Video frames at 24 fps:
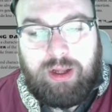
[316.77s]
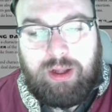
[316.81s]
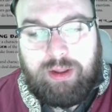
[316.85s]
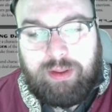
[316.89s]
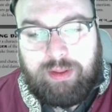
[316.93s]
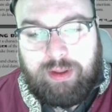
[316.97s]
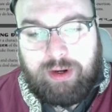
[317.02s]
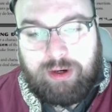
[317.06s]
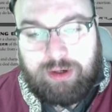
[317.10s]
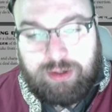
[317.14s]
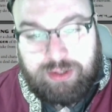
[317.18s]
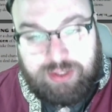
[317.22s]

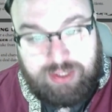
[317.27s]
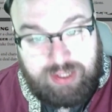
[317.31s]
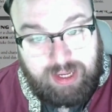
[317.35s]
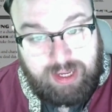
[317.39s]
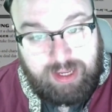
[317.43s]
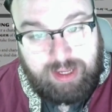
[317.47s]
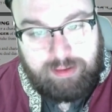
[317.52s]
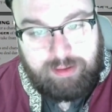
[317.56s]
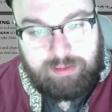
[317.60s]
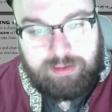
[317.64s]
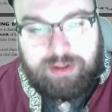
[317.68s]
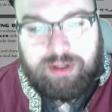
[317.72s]
that are
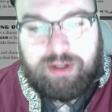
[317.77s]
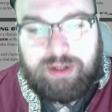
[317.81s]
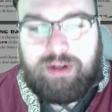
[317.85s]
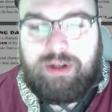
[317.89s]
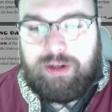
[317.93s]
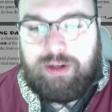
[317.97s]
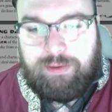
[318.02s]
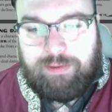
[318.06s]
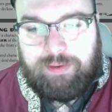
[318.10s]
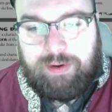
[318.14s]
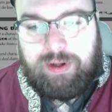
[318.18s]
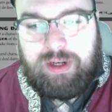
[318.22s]
saves,
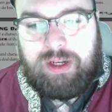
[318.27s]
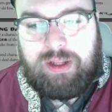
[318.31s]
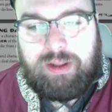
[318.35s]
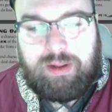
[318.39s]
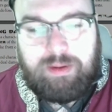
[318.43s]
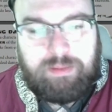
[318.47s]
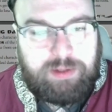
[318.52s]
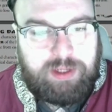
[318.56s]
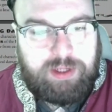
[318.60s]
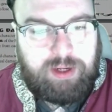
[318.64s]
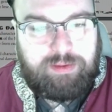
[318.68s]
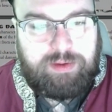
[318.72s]
defending
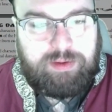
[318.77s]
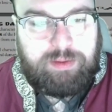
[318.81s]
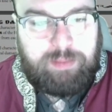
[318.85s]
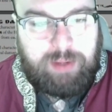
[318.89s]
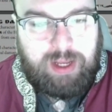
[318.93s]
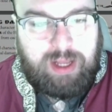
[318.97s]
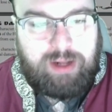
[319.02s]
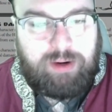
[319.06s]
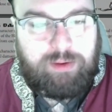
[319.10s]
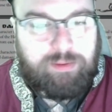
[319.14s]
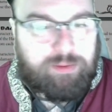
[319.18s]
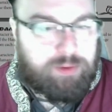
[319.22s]
themselves in
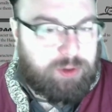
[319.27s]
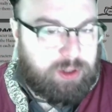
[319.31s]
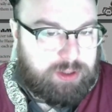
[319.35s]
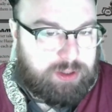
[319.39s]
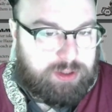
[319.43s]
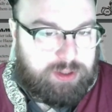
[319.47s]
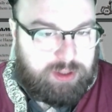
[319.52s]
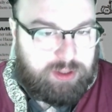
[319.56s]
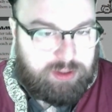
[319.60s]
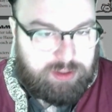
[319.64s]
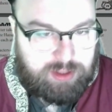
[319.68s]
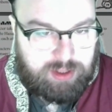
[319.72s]
battle for
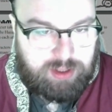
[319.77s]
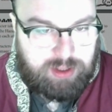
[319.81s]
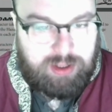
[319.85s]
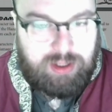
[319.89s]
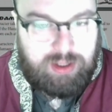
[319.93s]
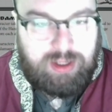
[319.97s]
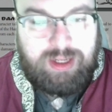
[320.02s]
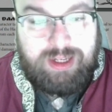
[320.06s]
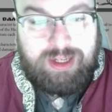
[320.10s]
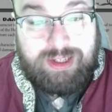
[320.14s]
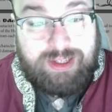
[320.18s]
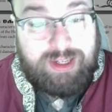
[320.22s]
instance,
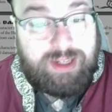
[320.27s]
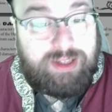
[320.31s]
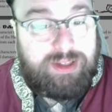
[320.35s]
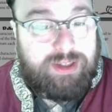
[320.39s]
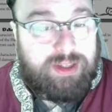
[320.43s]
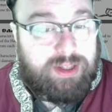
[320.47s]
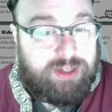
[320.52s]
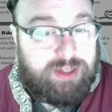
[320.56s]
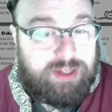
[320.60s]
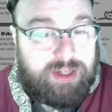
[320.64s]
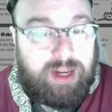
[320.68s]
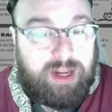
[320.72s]
since
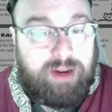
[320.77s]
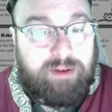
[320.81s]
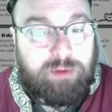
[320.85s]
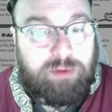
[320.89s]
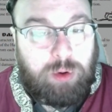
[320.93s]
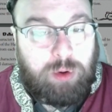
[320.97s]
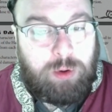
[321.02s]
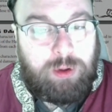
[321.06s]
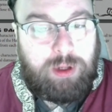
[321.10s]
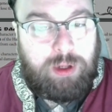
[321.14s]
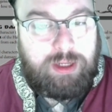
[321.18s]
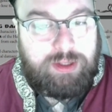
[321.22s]
the save
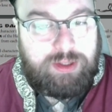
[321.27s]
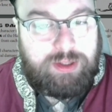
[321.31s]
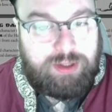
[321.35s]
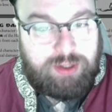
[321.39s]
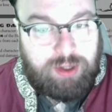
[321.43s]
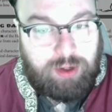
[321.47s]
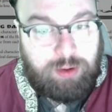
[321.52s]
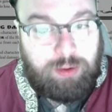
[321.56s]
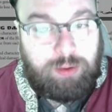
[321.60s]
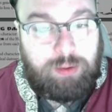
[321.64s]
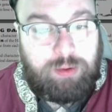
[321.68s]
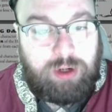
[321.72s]
roll has
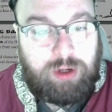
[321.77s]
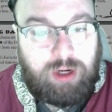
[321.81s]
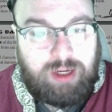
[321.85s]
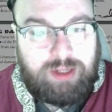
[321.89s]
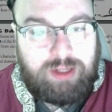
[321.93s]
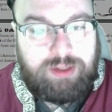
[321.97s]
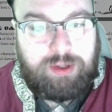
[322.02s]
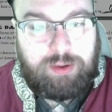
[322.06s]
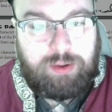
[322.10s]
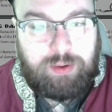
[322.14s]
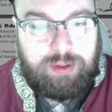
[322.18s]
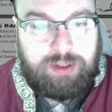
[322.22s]
its own
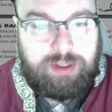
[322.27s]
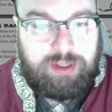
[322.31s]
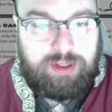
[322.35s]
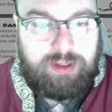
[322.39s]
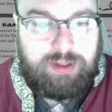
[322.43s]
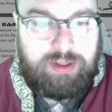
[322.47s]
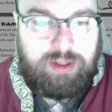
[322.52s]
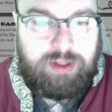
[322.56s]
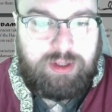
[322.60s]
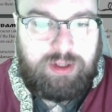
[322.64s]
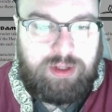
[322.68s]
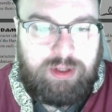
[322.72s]
consequences.